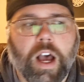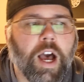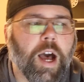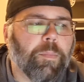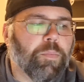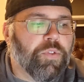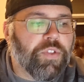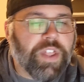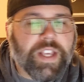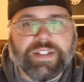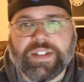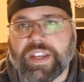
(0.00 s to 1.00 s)
Uh,
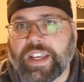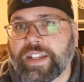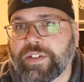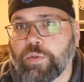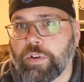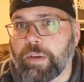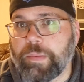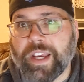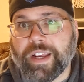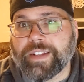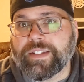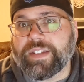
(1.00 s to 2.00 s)
this is going to be
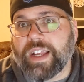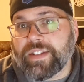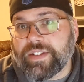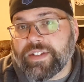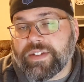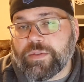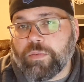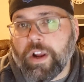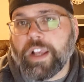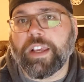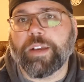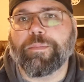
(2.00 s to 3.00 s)
a consensus
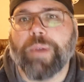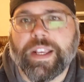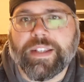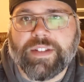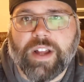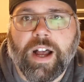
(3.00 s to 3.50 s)
ranking based